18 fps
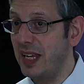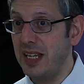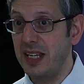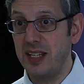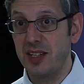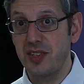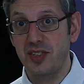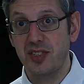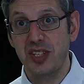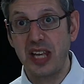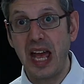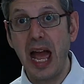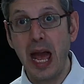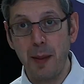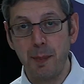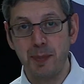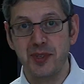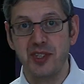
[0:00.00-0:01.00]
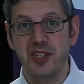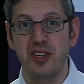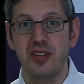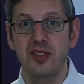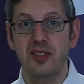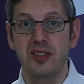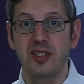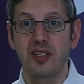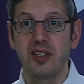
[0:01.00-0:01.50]
is
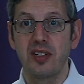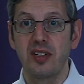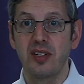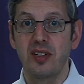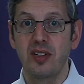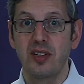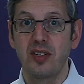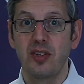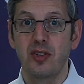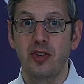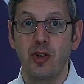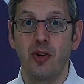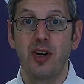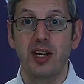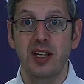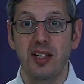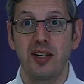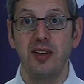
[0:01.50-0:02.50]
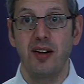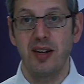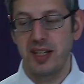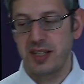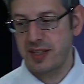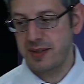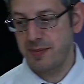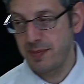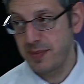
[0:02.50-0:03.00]
absent during the
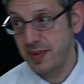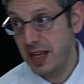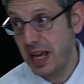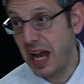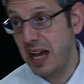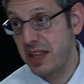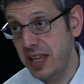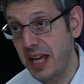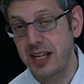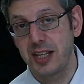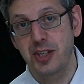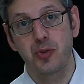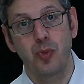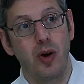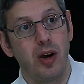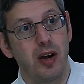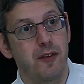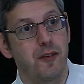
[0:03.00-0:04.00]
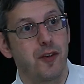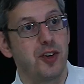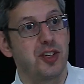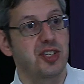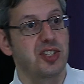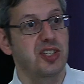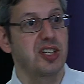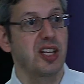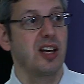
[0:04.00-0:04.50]
night. And that is why, for
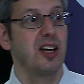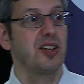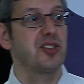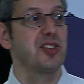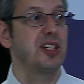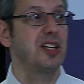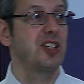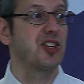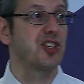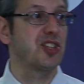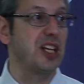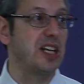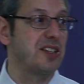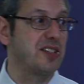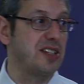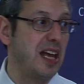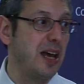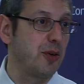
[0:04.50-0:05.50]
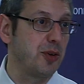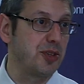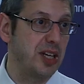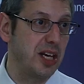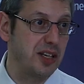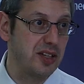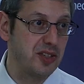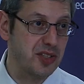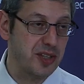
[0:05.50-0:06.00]
instance, the Chazon Ish says
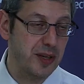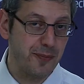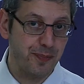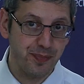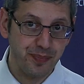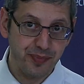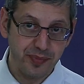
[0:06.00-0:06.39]
nowadays